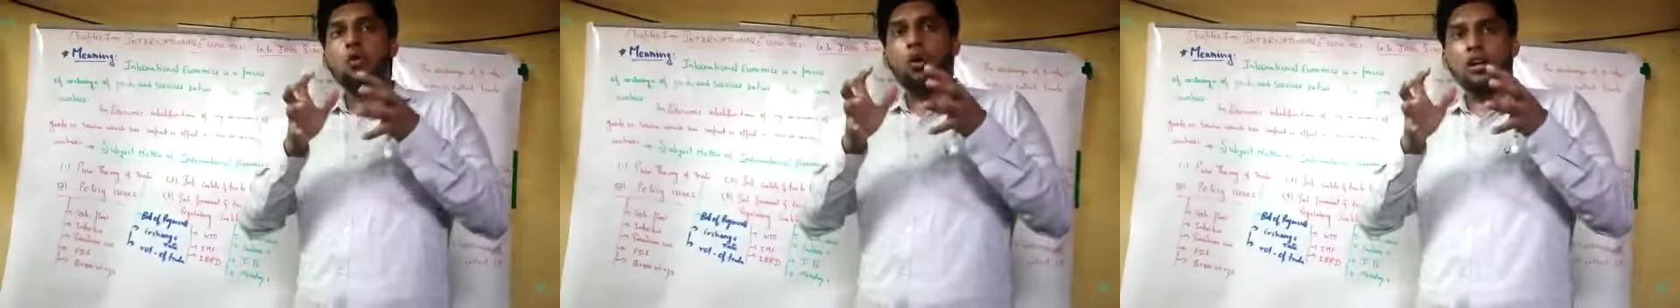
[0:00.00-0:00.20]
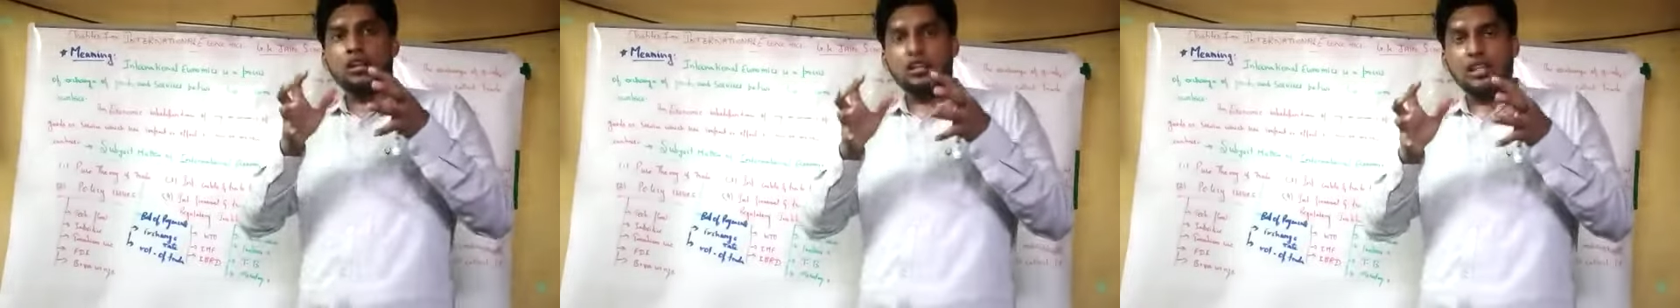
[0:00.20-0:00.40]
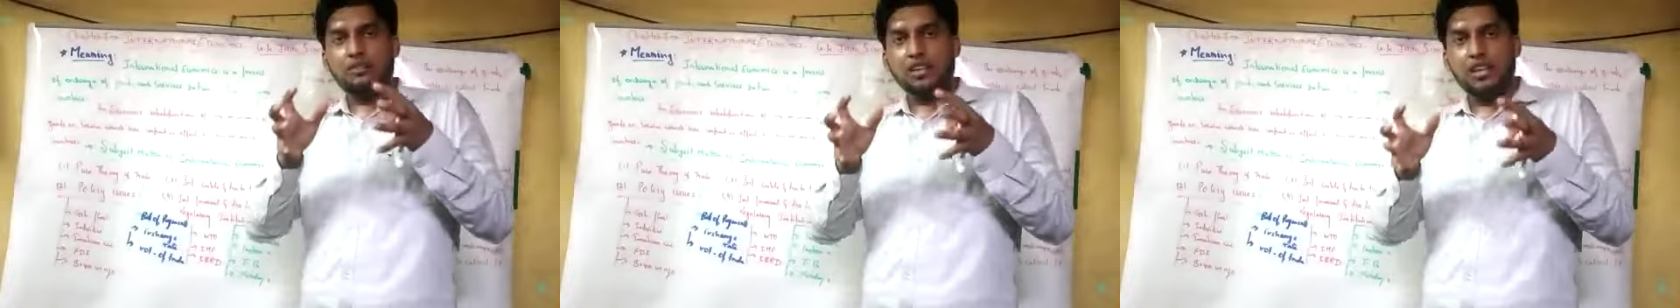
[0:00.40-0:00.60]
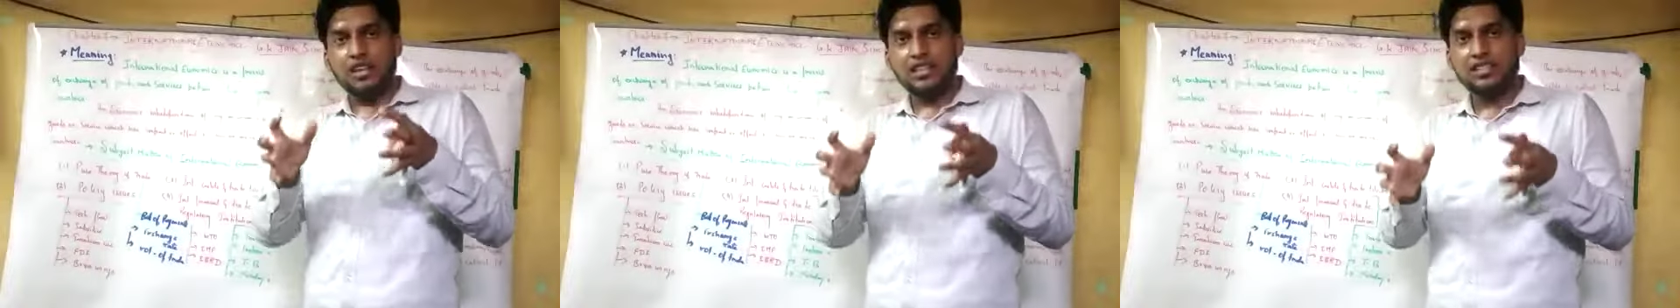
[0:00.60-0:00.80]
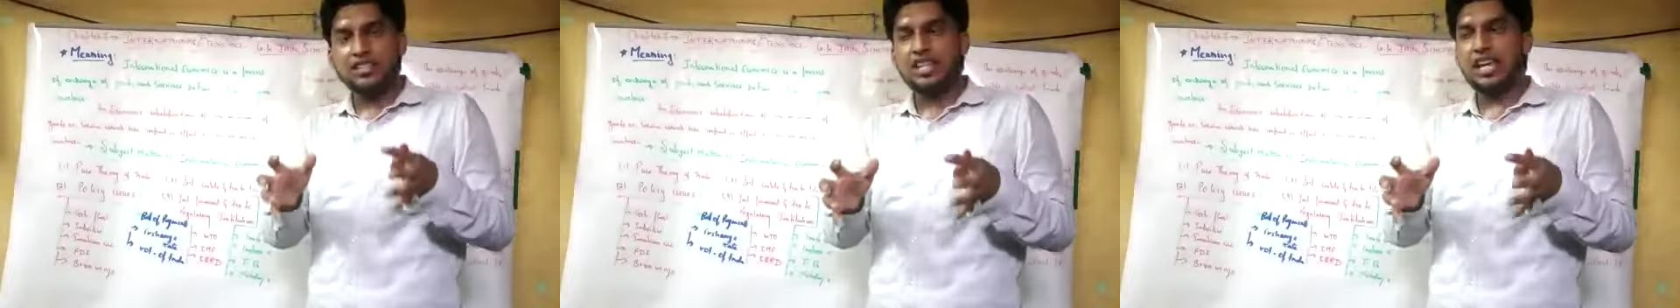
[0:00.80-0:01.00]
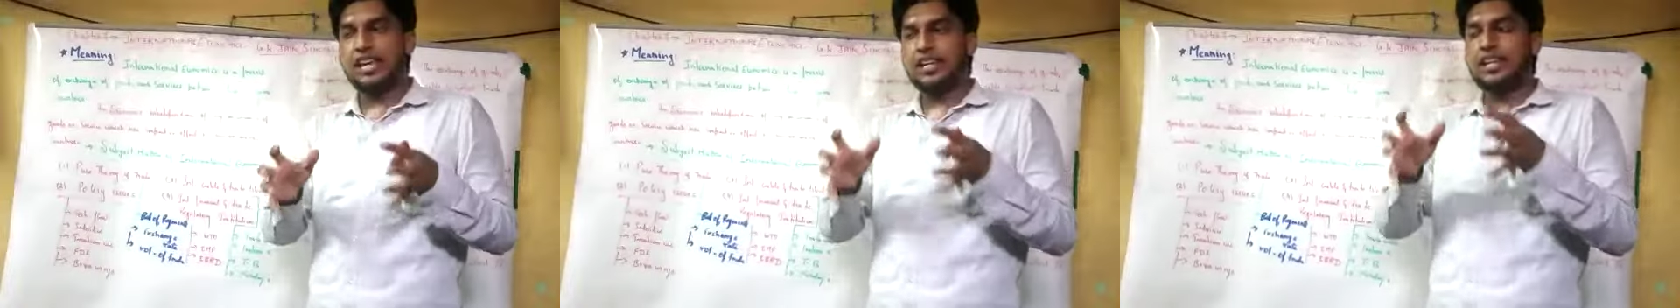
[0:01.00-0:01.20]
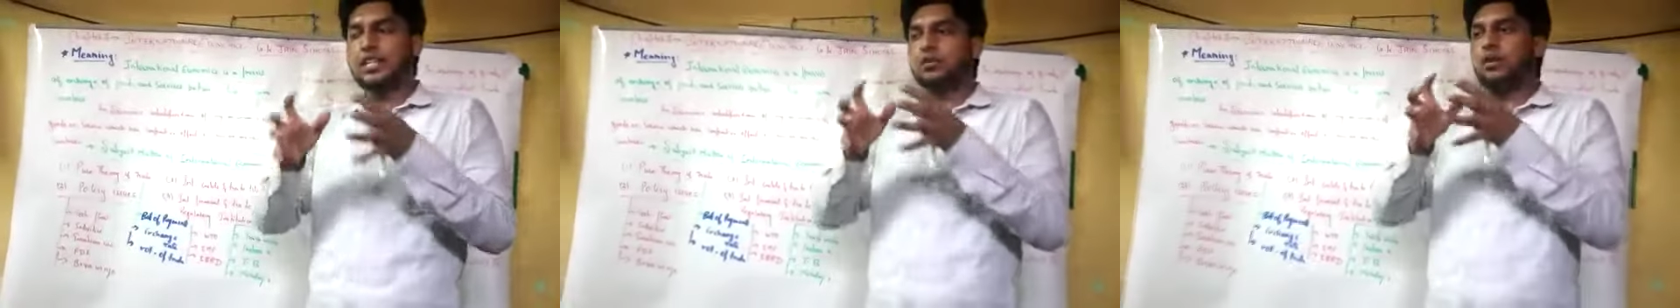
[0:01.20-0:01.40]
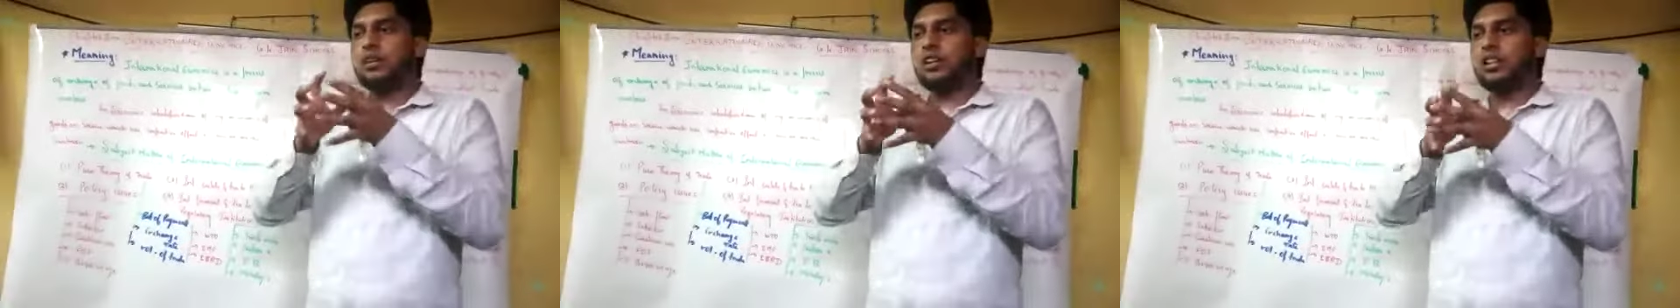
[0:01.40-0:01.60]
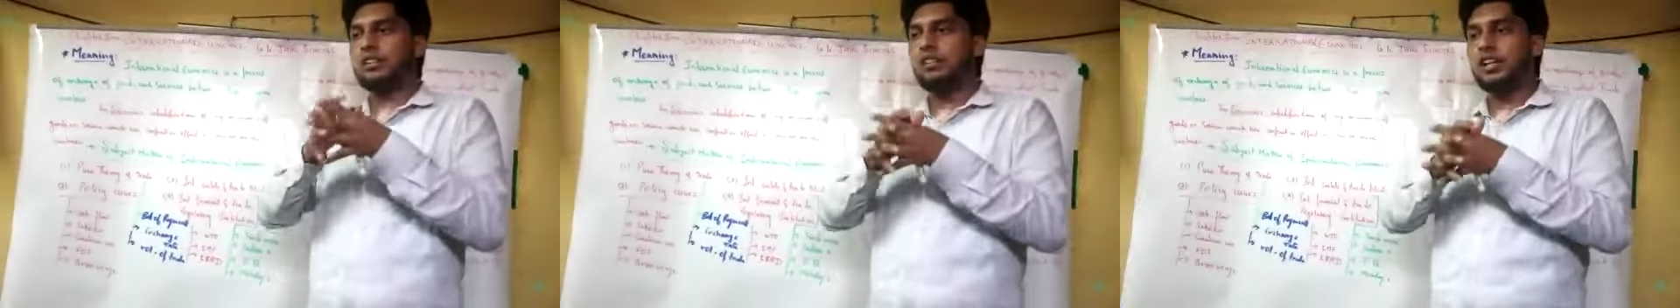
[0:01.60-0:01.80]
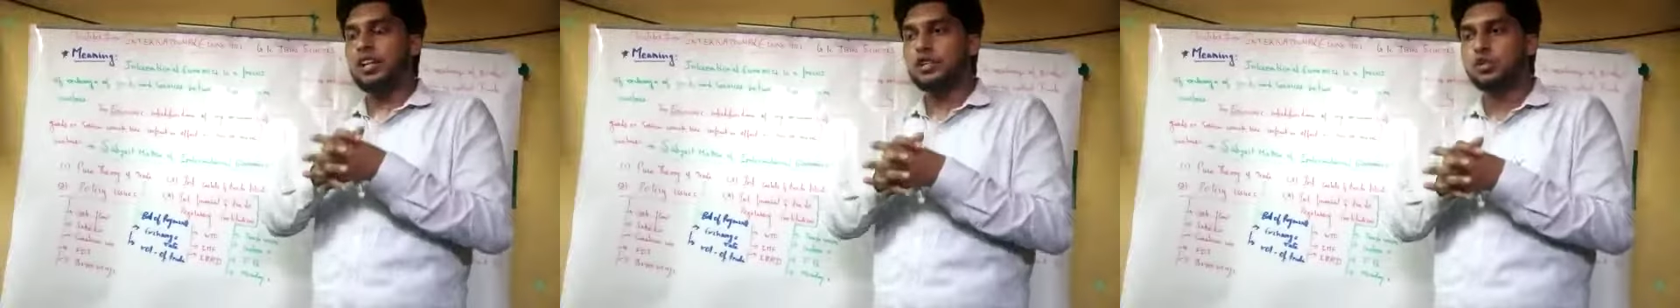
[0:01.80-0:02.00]
what are the various theories, what are
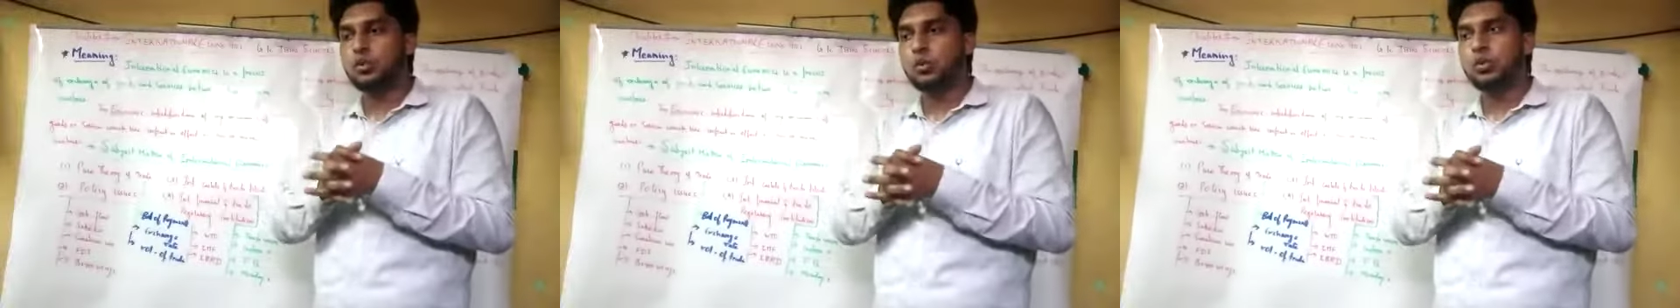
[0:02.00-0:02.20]
the various